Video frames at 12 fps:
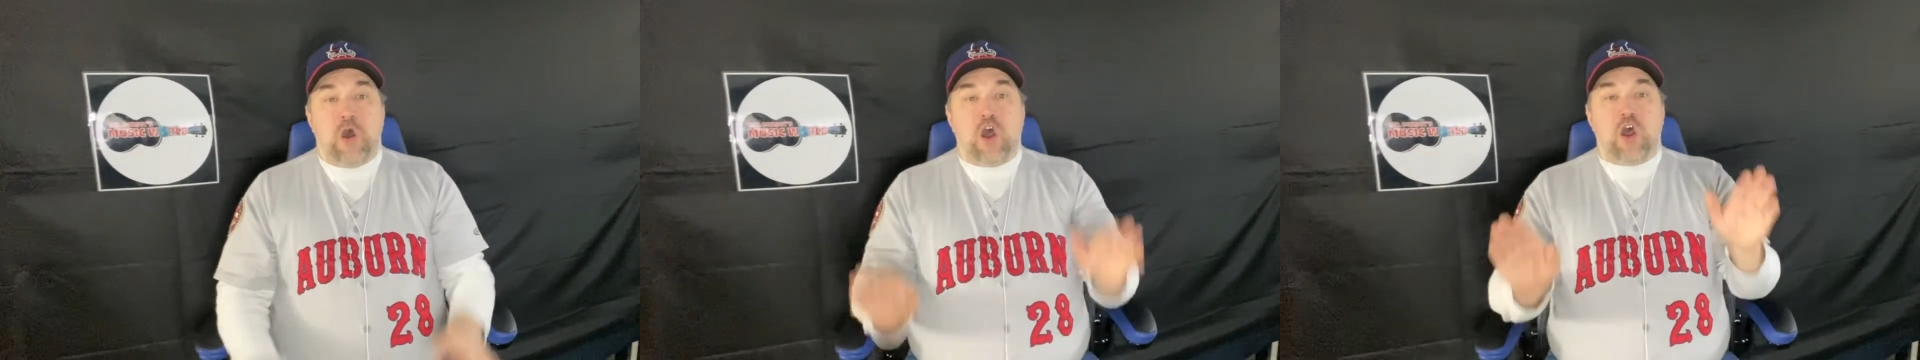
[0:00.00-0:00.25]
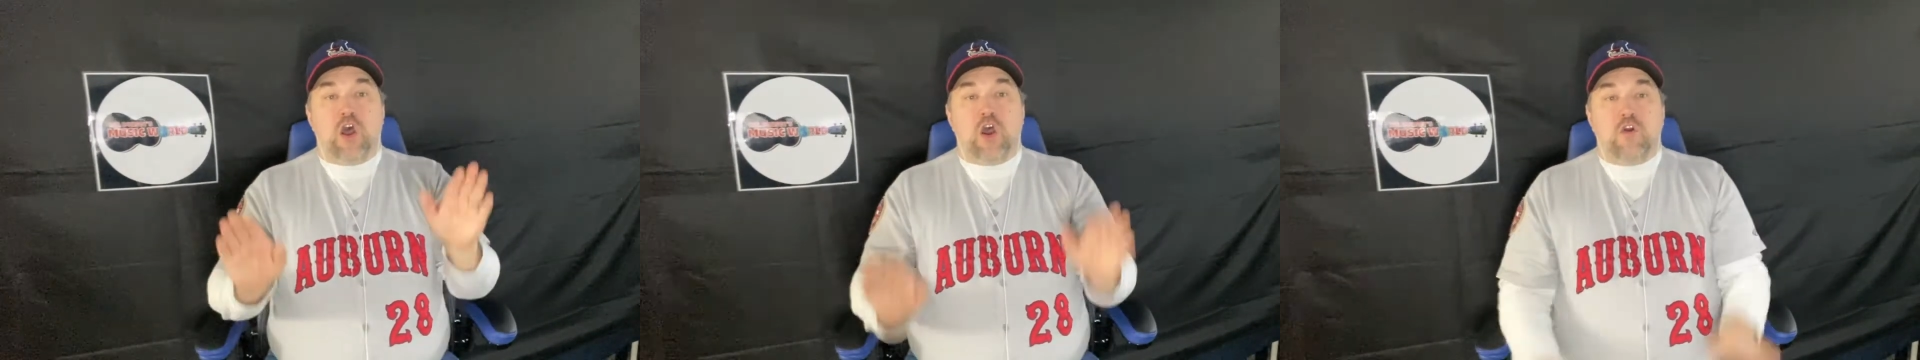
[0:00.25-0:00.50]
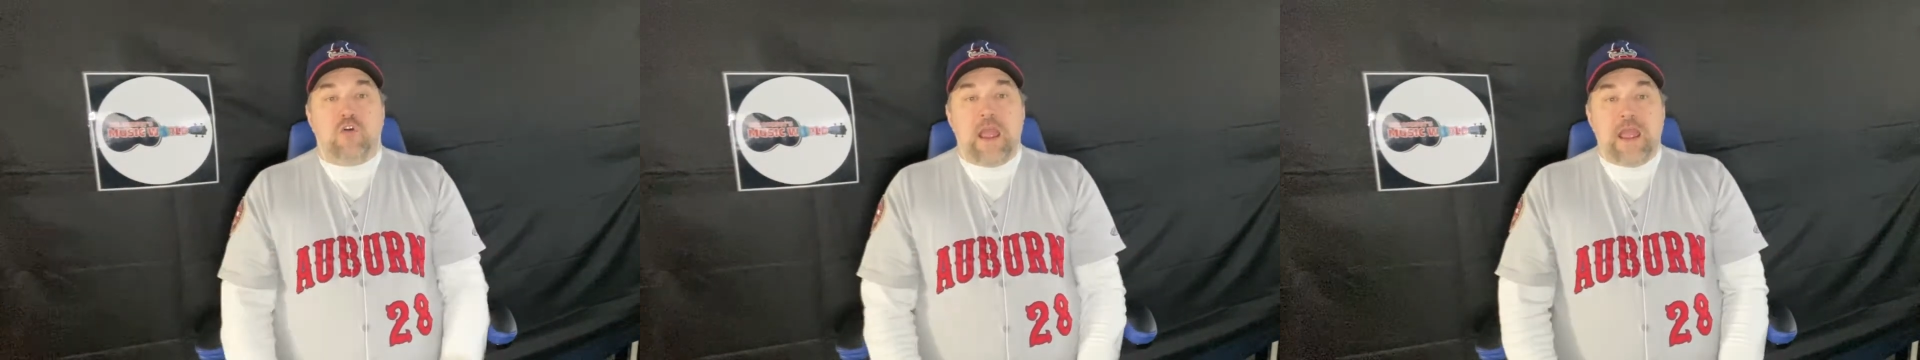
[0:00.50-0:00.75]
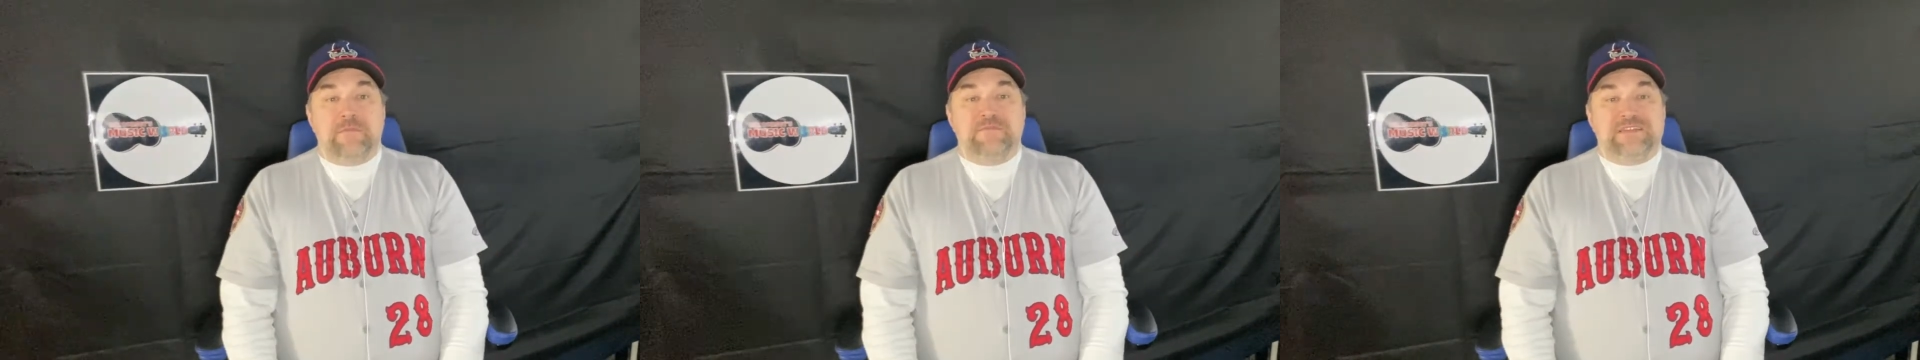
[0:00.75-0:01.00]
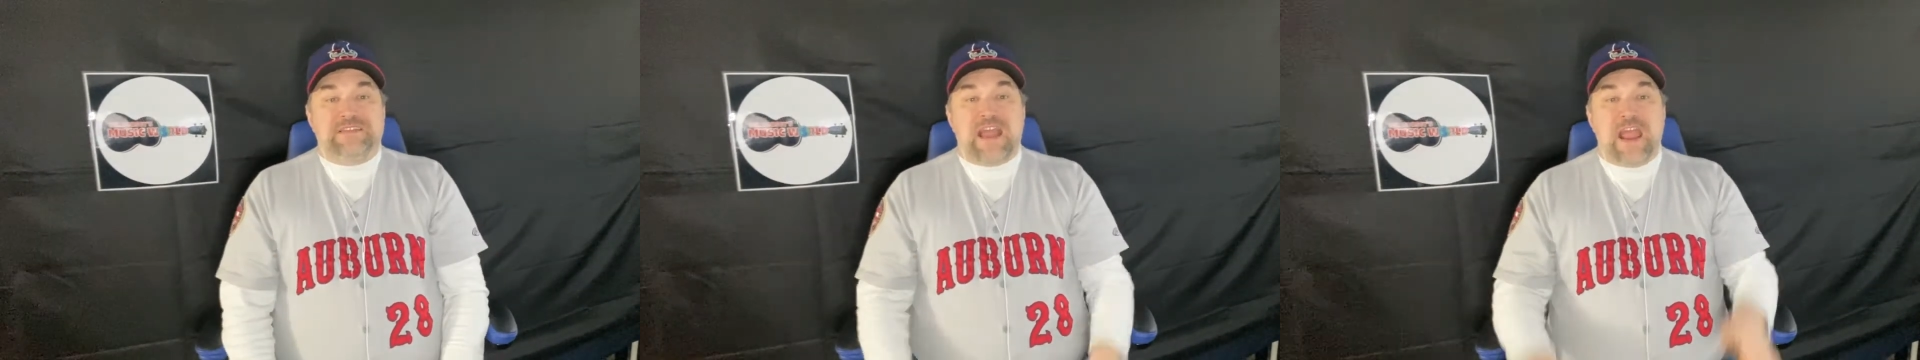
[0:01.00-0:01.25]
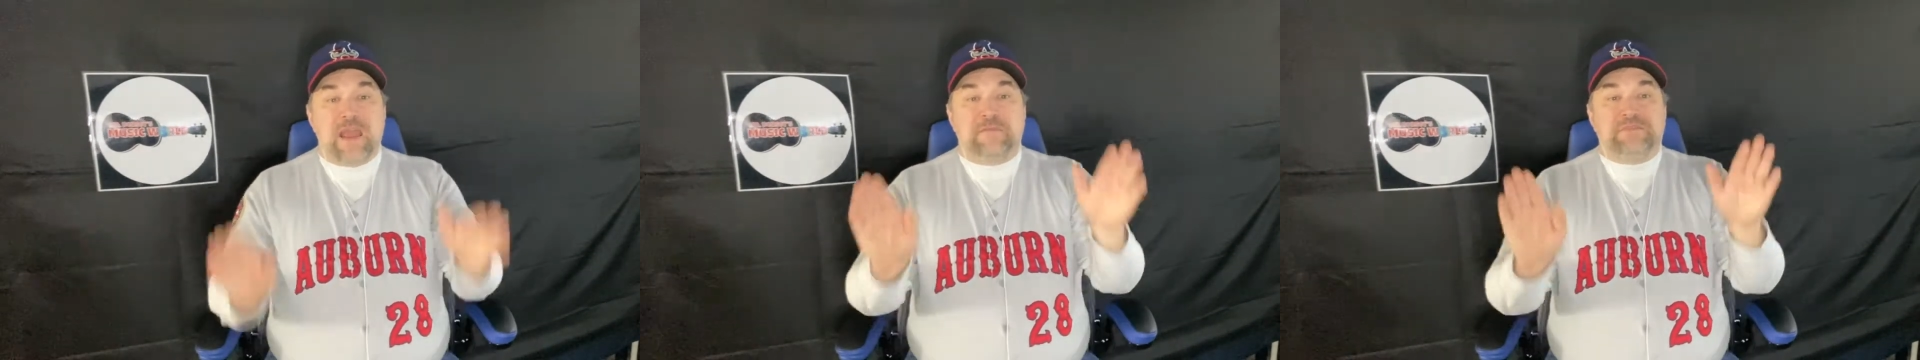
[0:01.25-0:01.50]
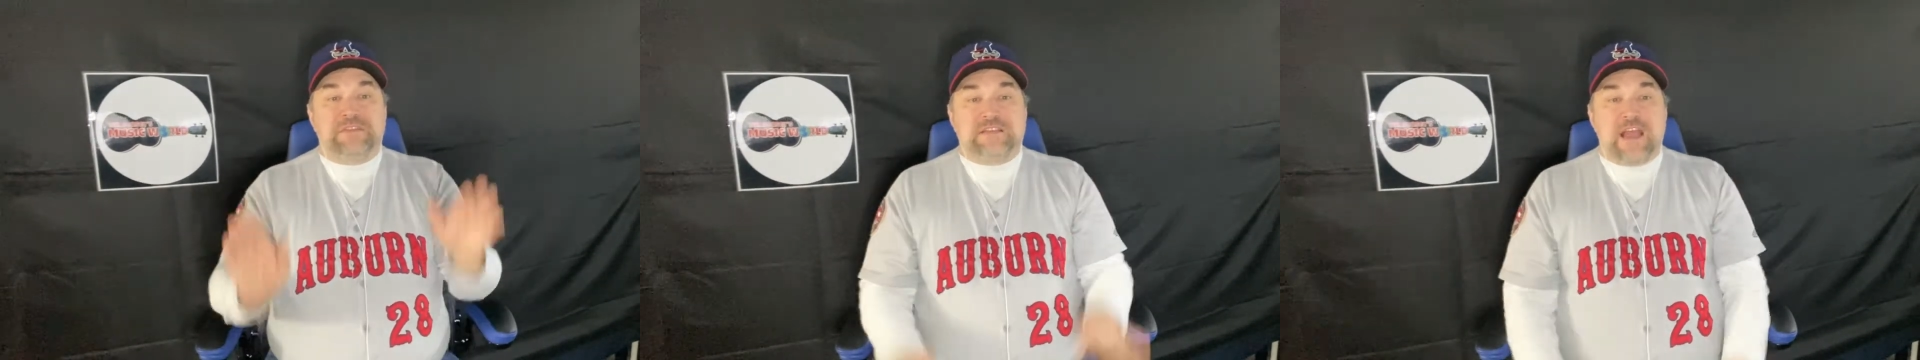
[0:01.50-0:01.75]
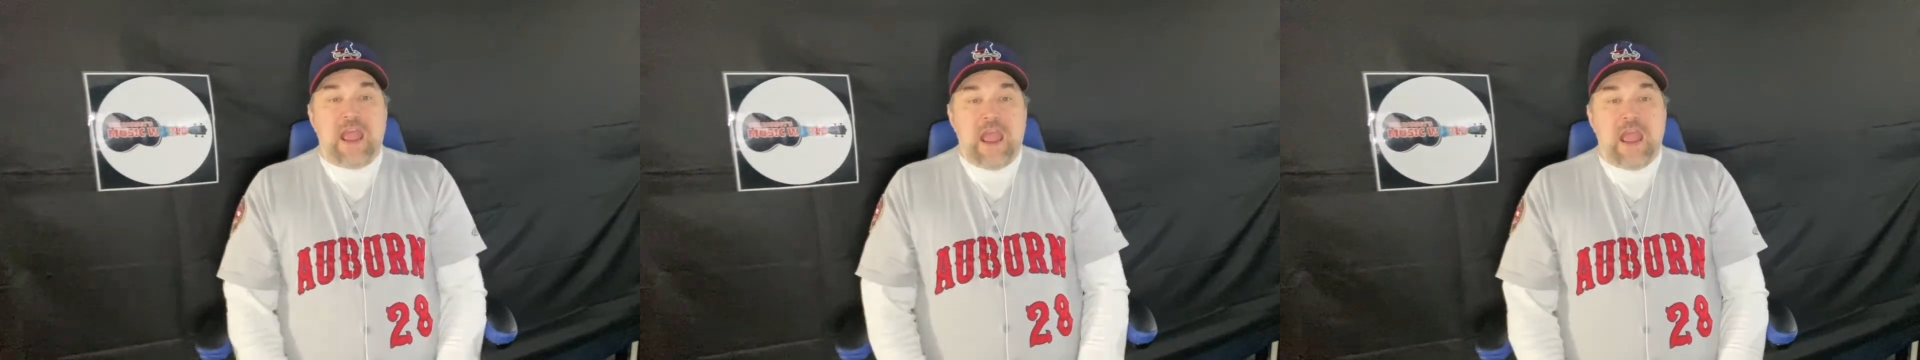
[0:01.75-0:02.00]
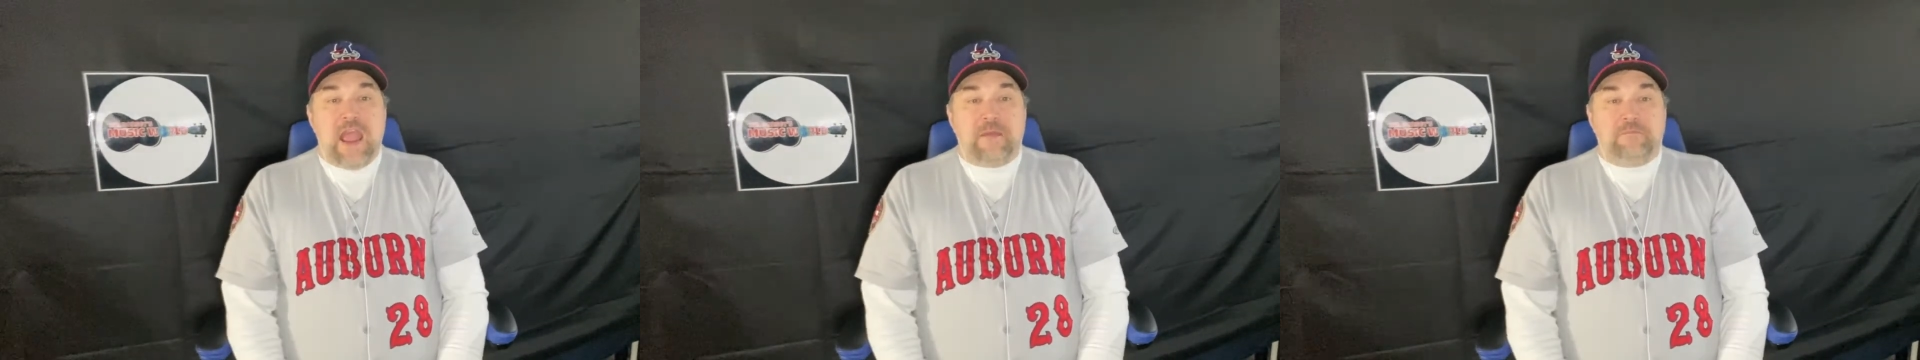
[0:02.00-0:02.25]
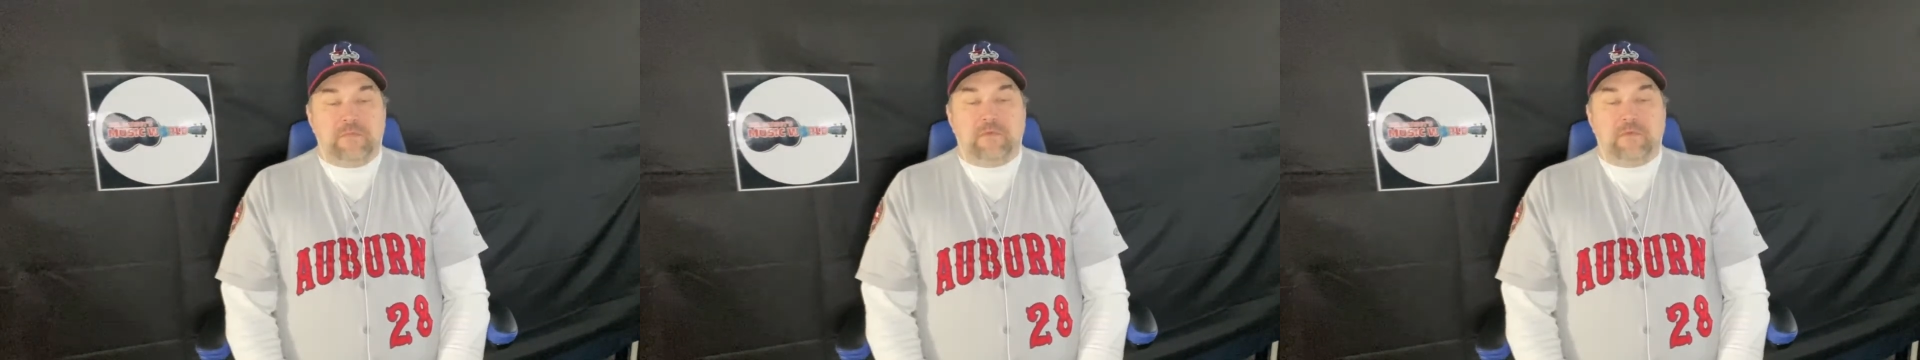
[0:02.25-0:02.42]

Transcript: a ram sam sam.